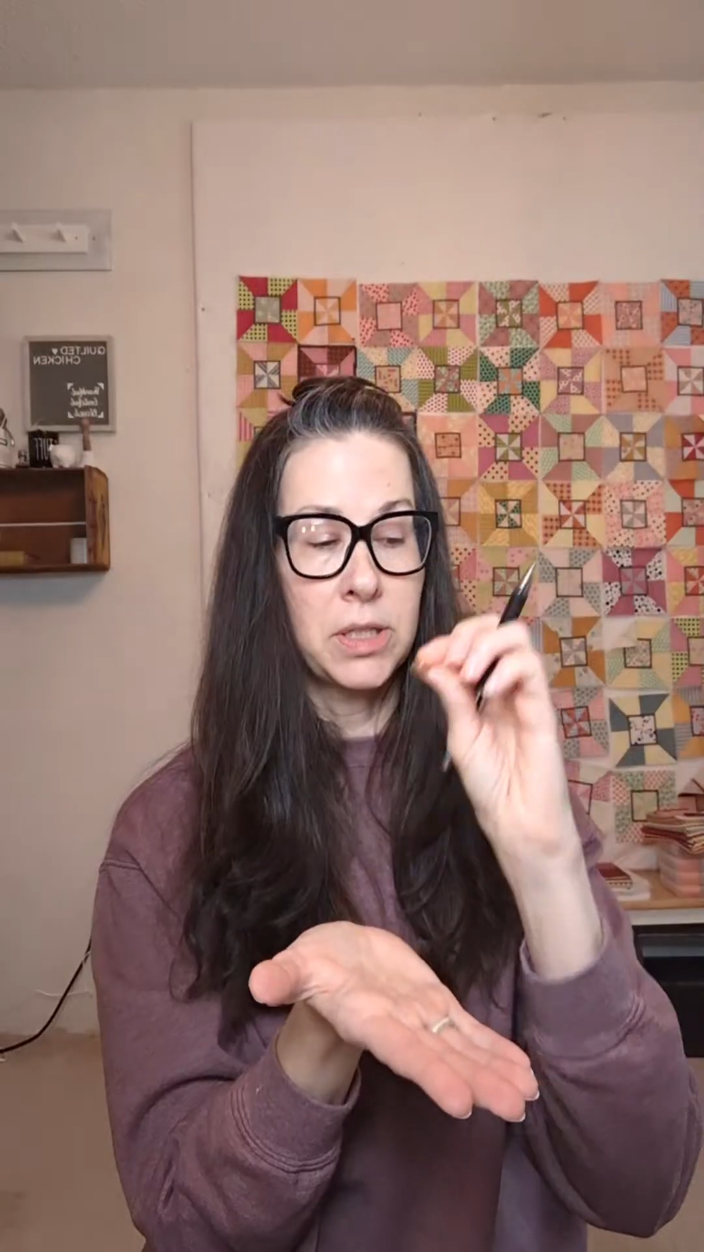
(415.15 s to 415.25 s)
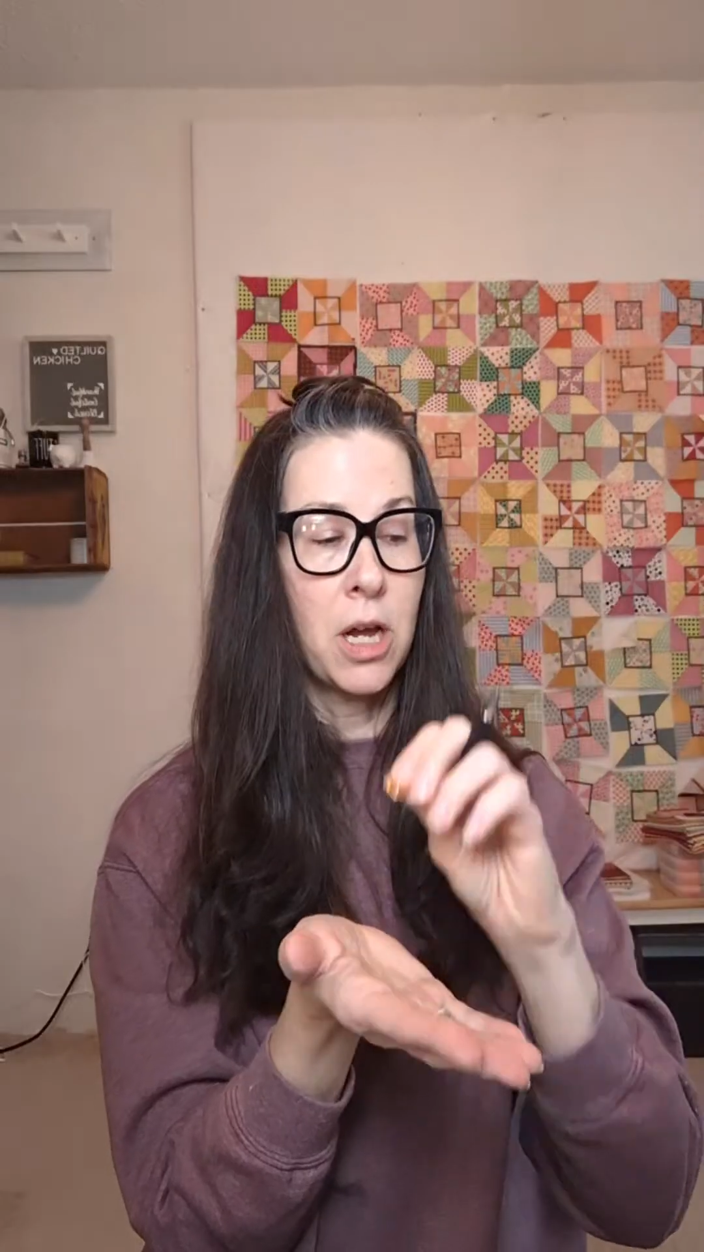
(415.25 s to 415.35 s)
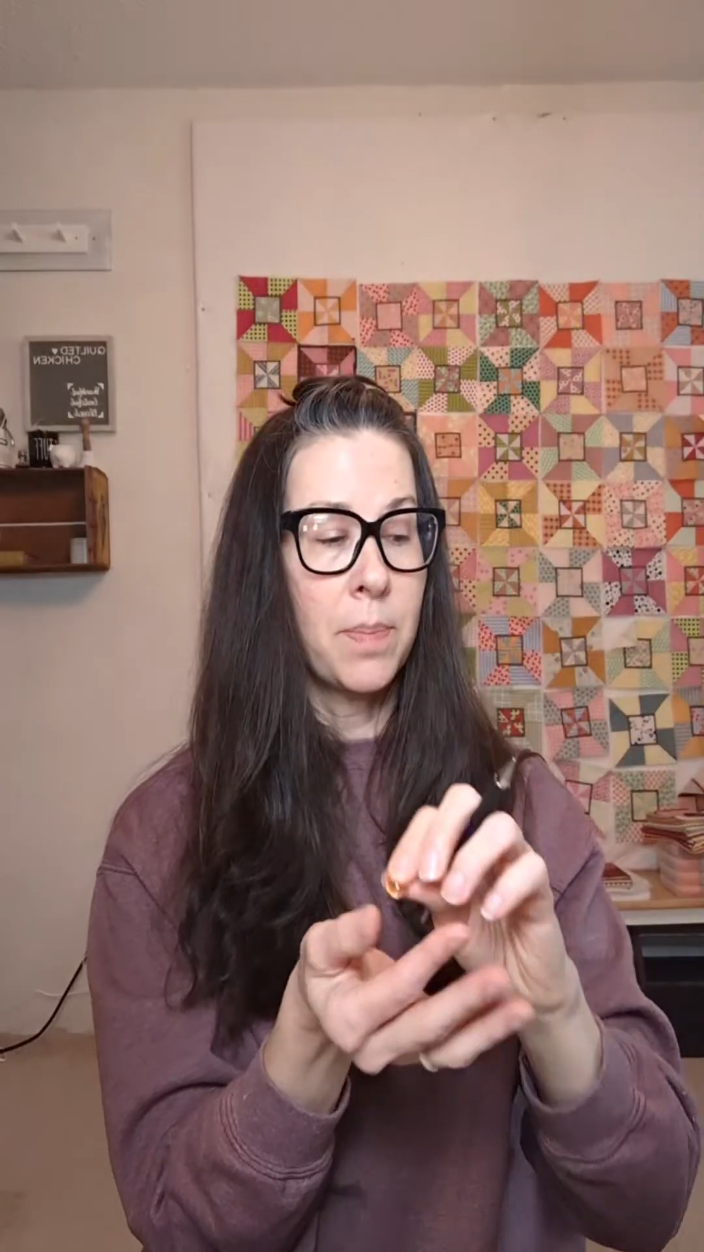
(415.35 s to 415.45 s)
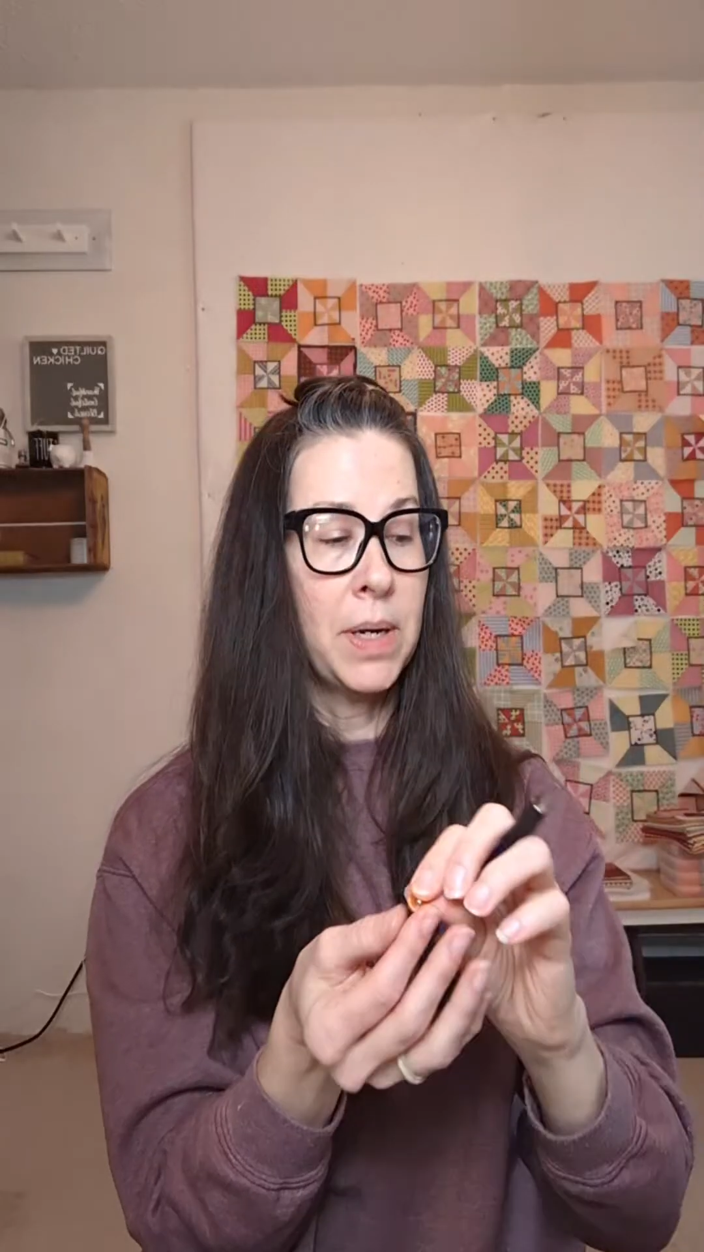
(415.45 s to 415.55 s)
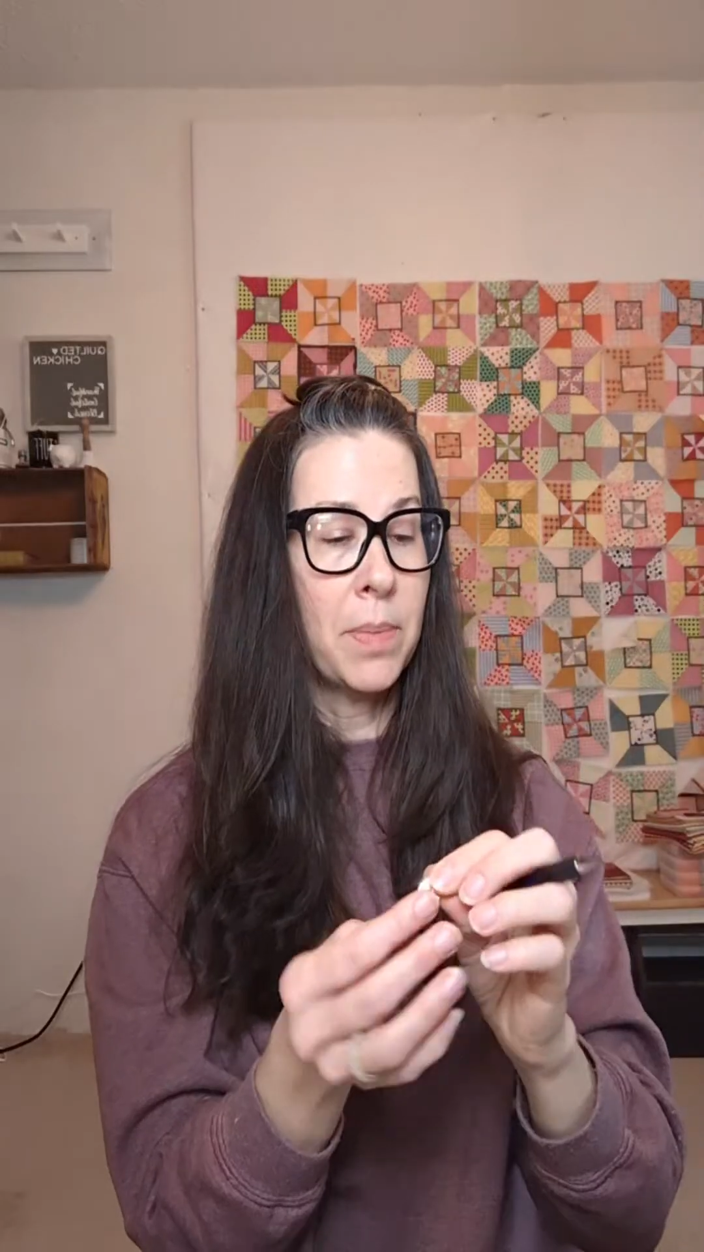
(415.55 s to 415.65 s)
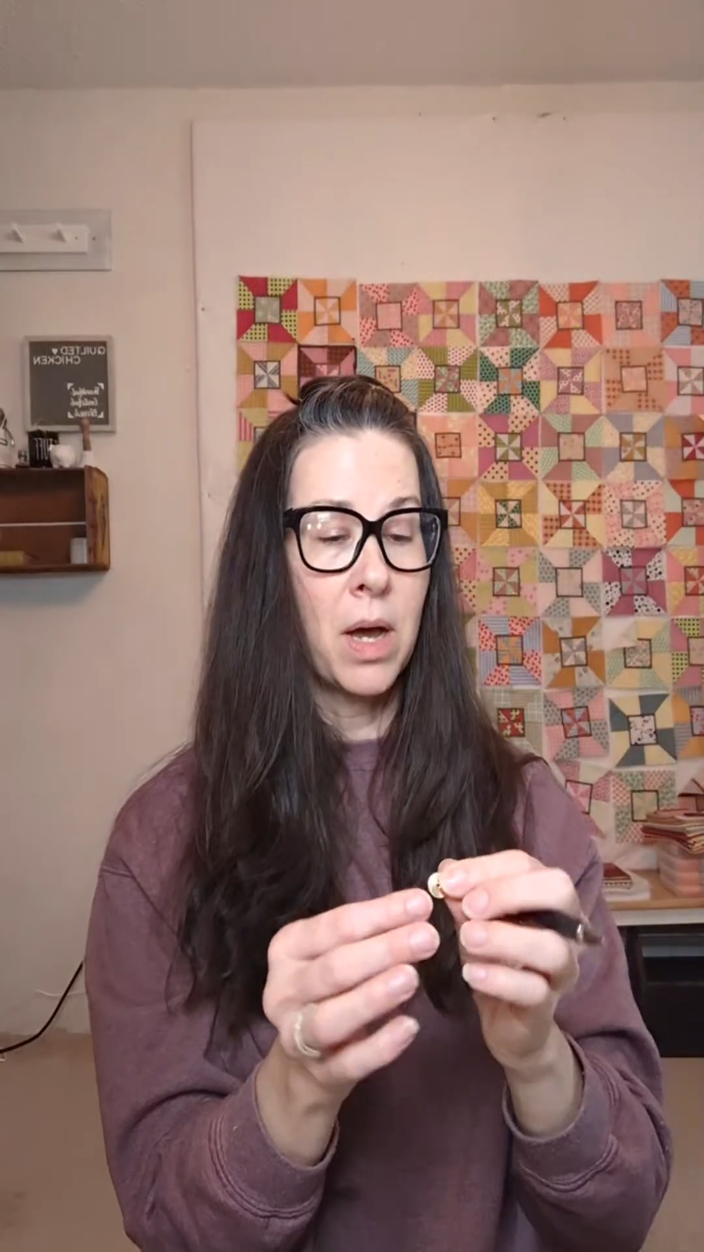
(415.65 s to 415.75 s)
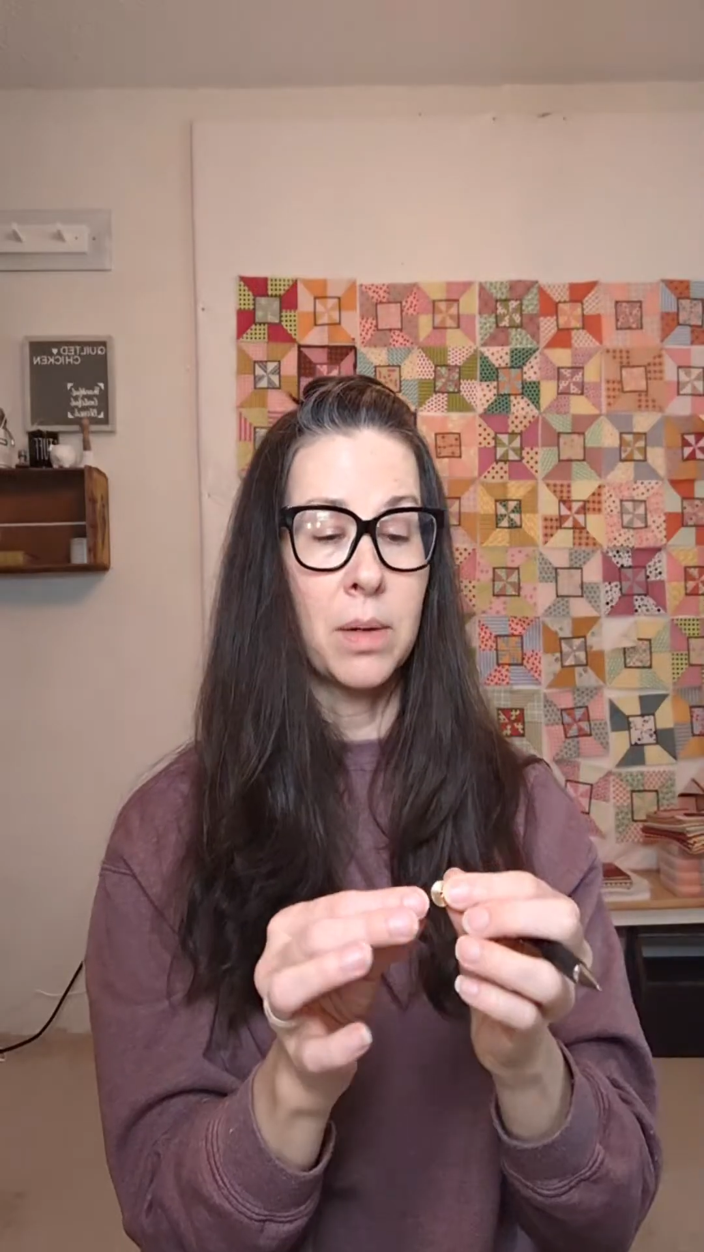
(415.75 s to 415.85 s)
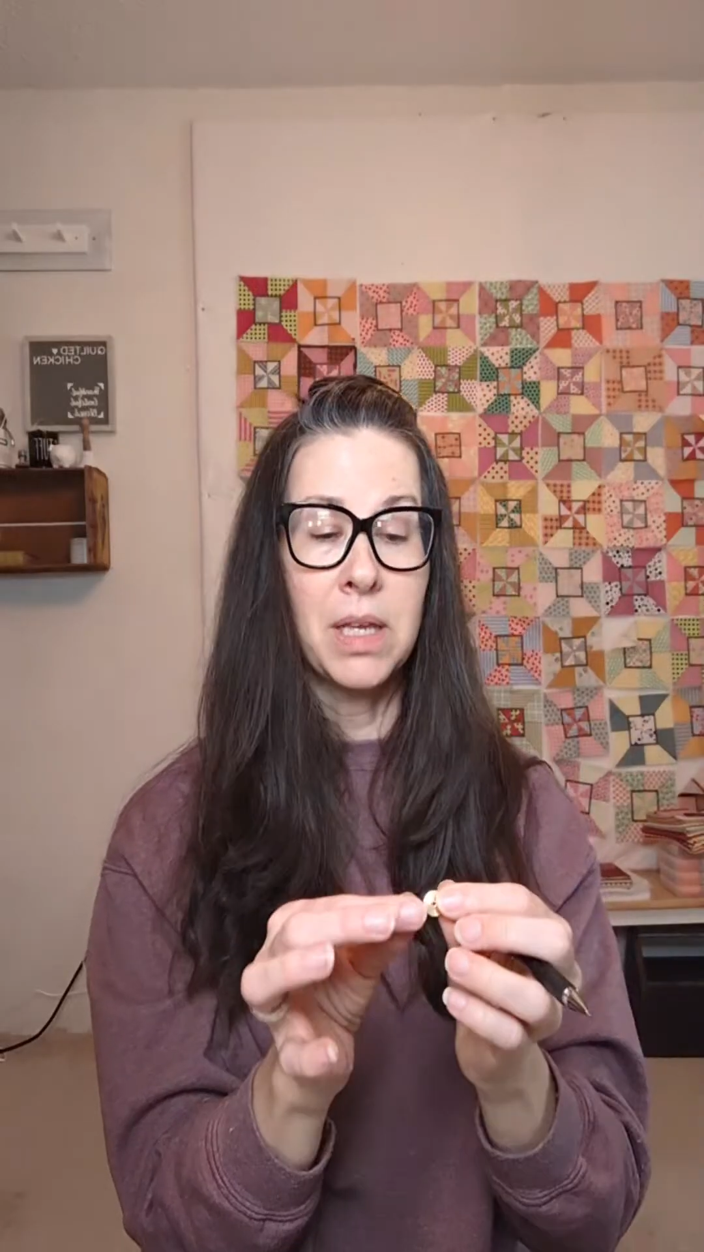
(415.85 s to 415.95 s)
top and a bottom.